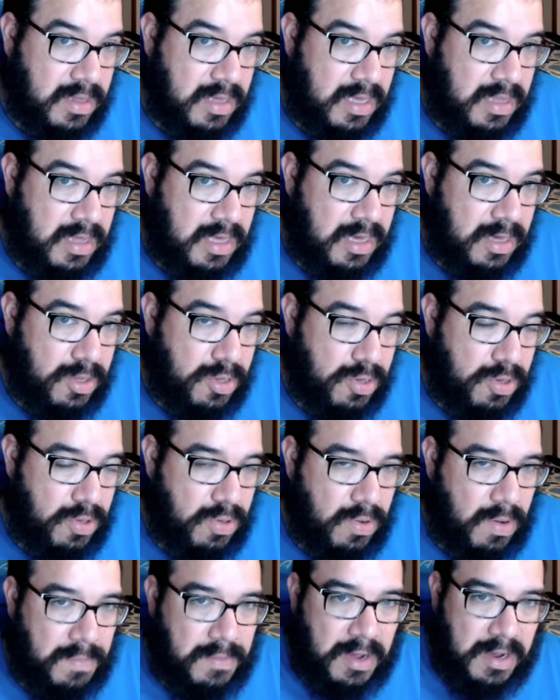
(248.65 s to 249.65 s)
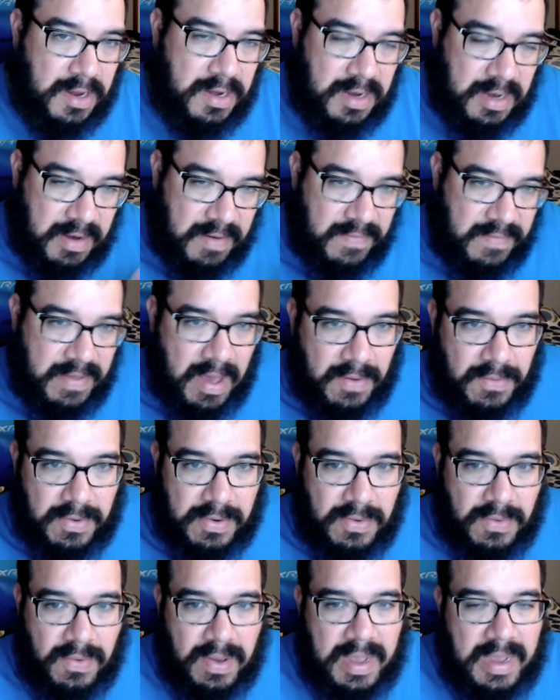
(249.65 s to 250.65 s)
in the issue. I'm not going to give that one
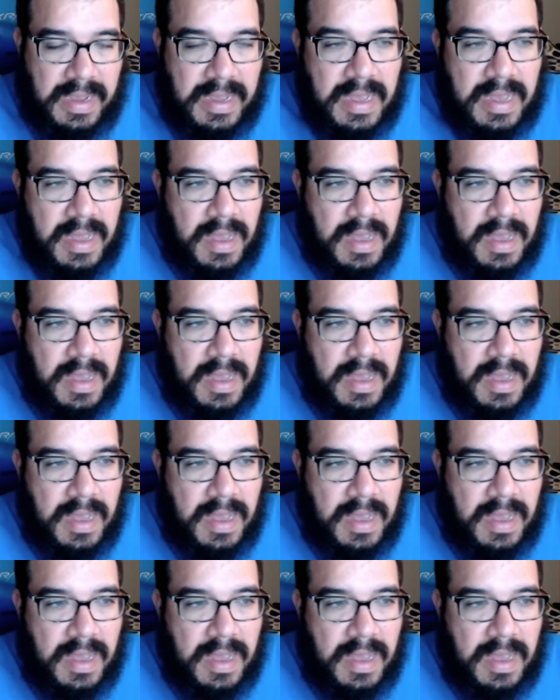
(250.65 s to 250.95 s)
away.